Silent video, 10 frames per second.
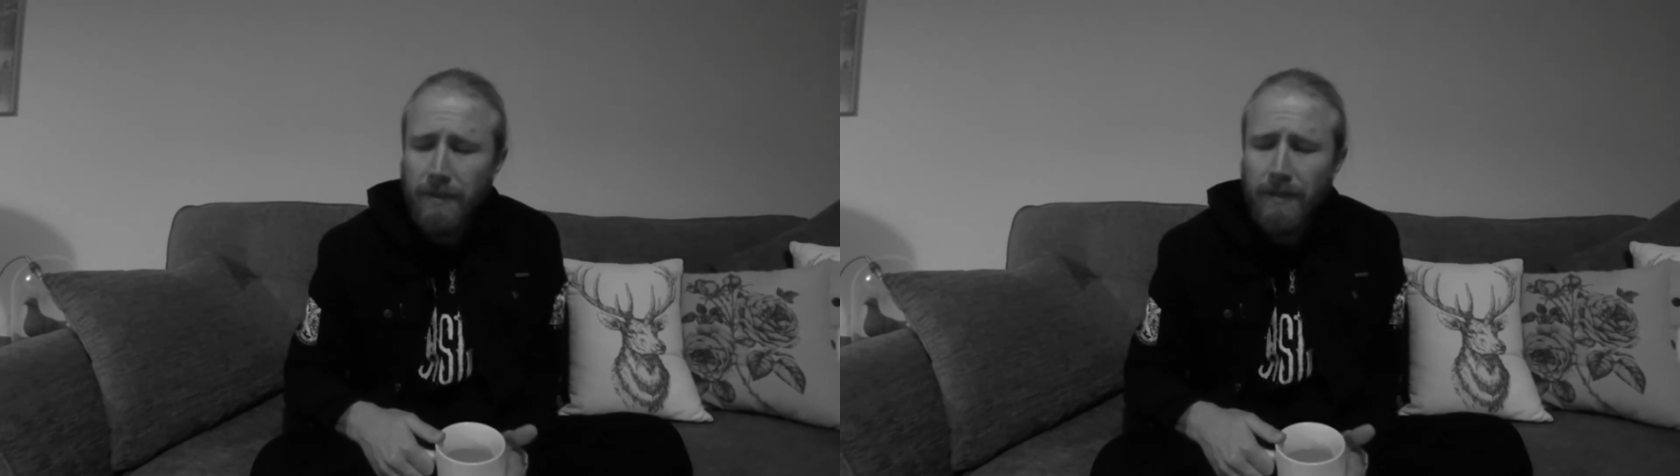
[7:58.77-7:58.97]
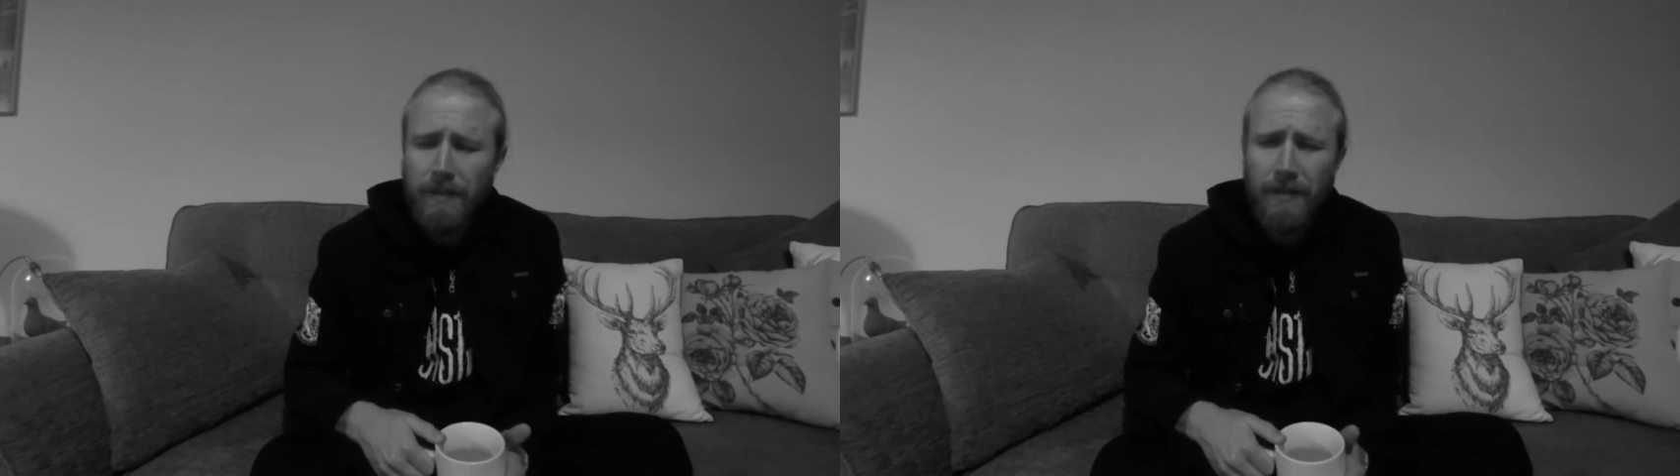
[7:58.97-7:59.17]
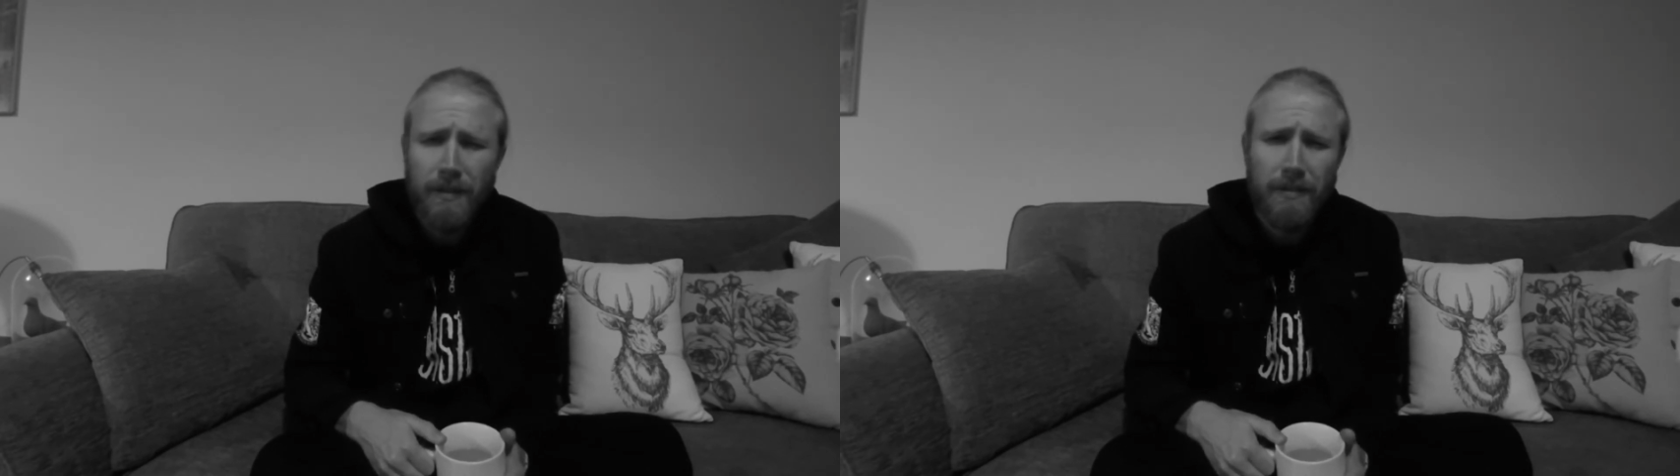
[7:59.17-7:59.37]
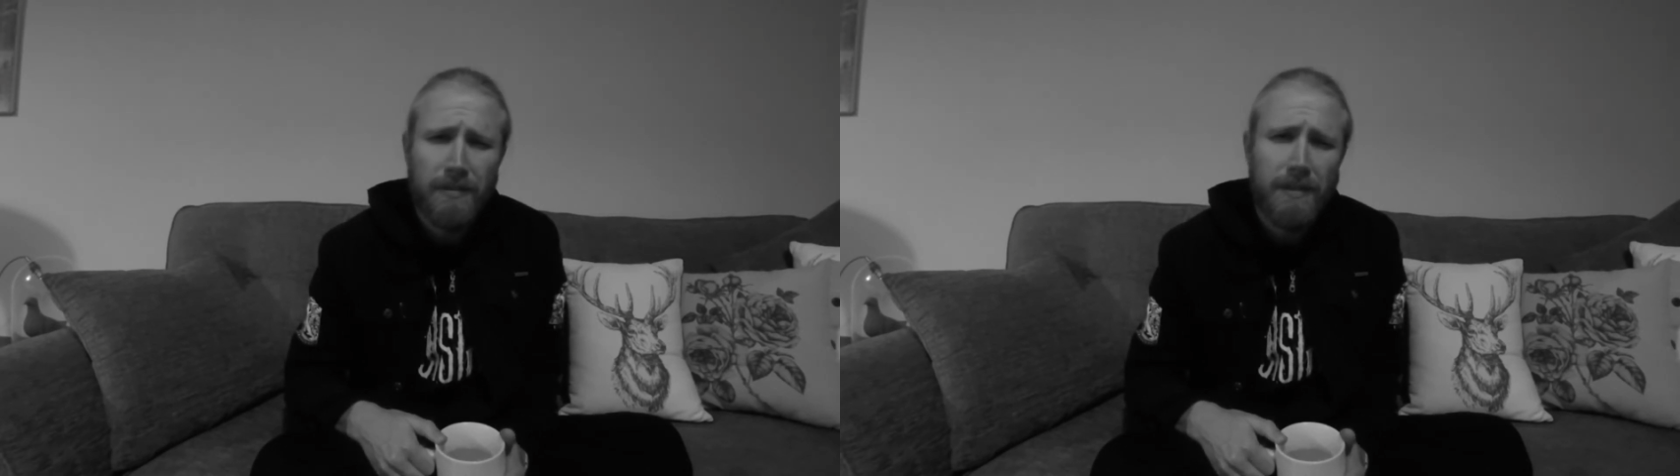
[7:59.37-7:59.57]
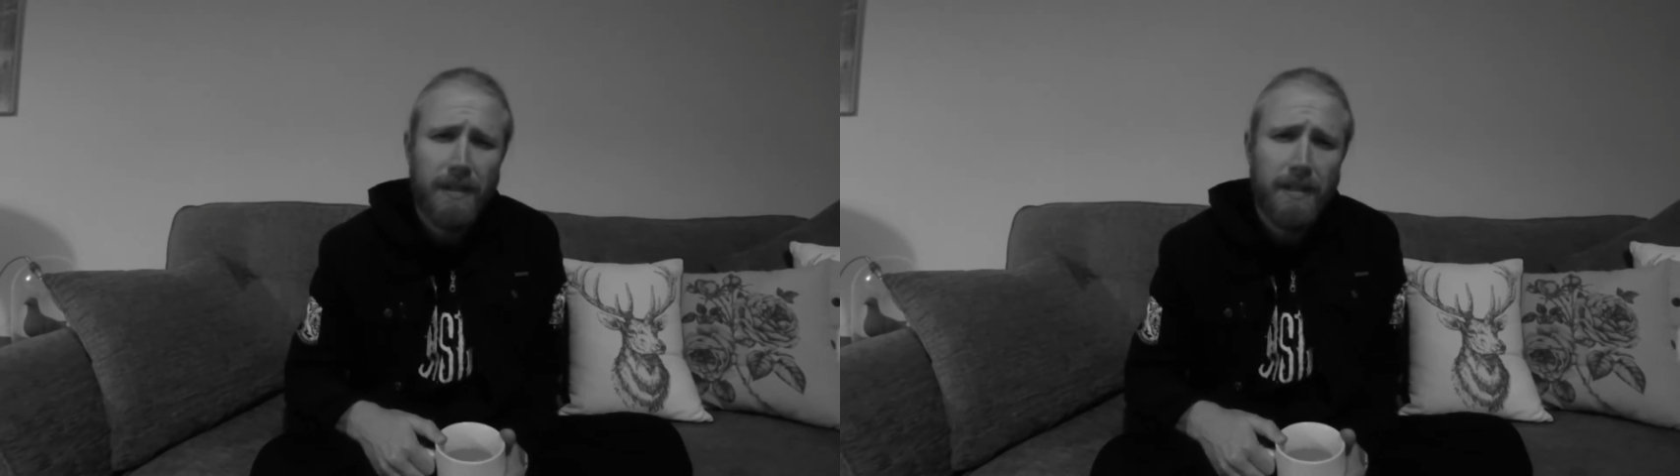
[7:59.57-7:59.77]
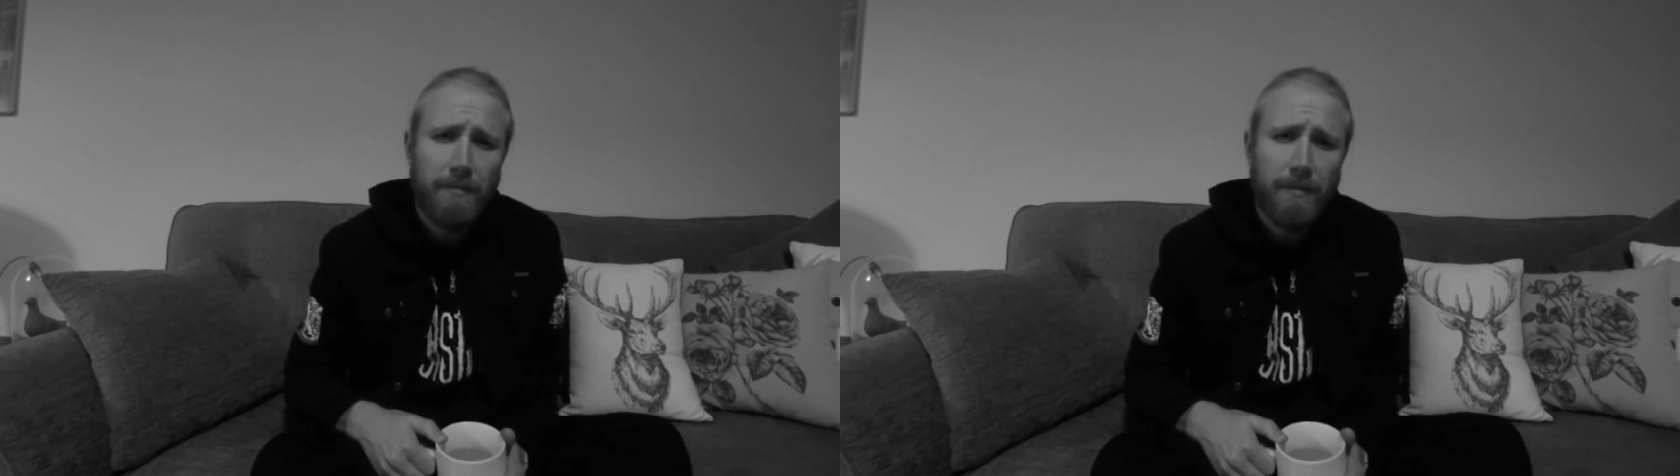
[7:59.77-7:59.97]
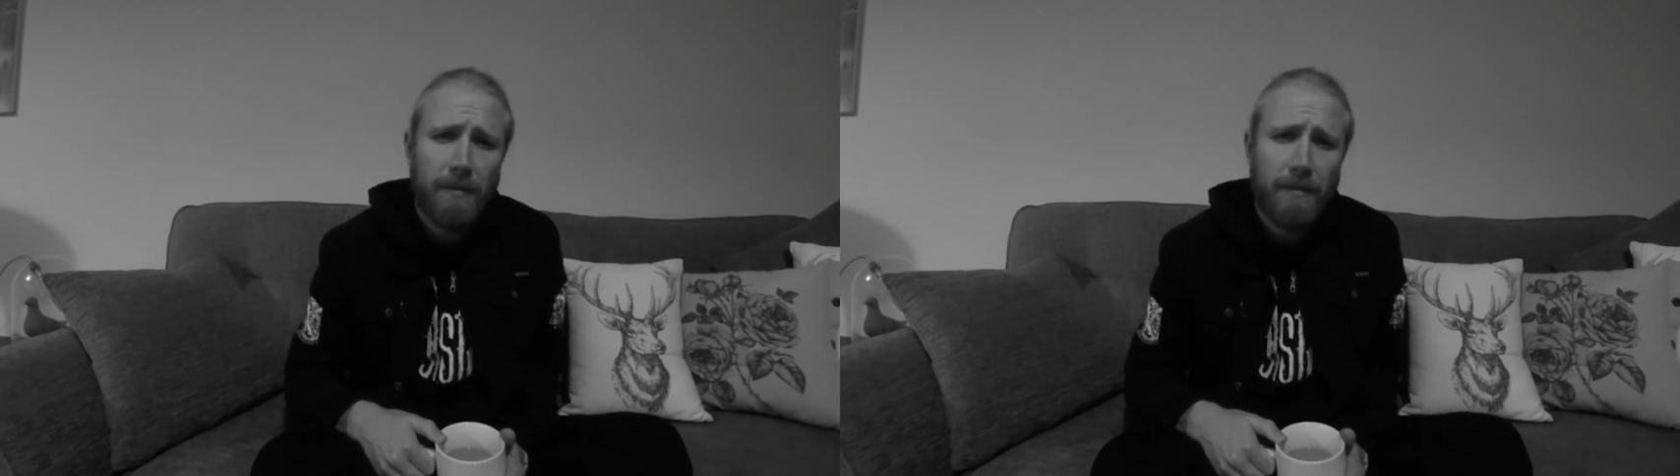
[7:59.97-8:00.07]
because I couldn't sleep,